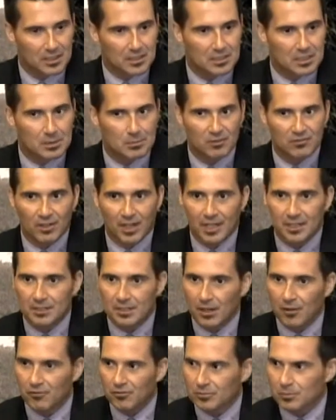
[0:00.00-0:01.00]
to provide
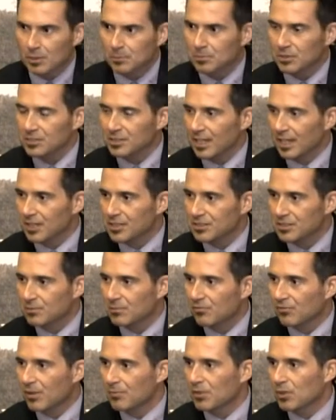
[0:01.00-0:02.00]
comfortable protection
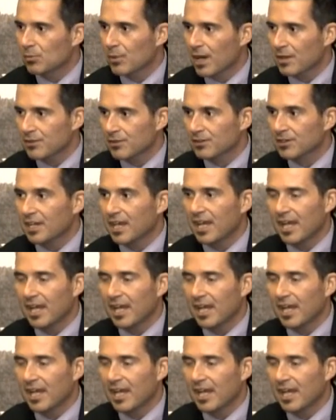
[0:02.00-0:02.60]
from the weather